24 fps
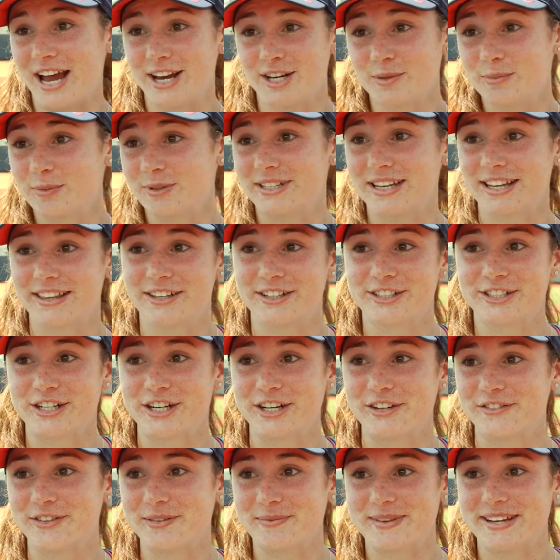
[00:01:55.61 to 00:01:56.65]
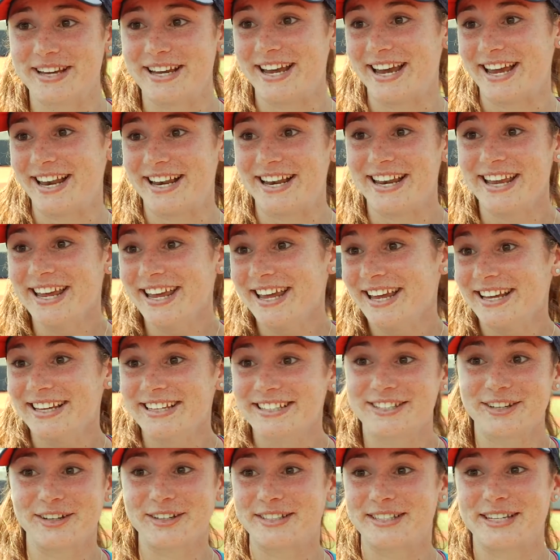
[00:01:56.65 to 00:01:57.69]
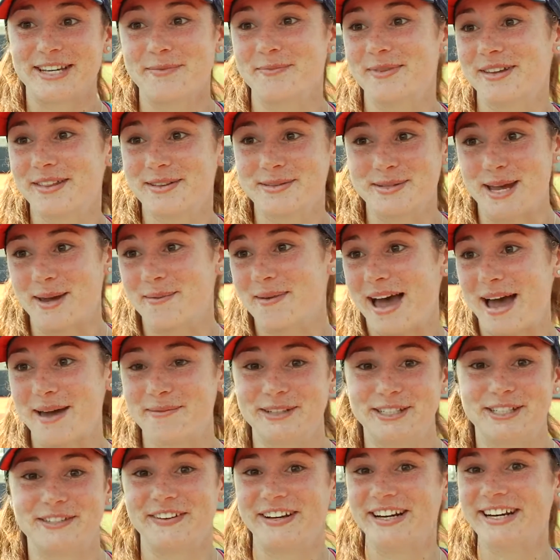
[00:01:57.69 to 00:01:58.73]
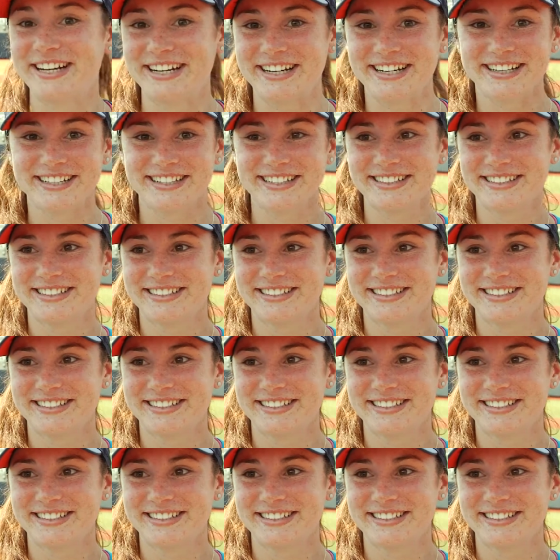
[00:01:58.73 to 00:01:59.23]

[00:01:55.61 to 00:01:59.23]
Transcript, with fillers: I just pretend they're cheering for me, and so it's going to be the same atmosphere.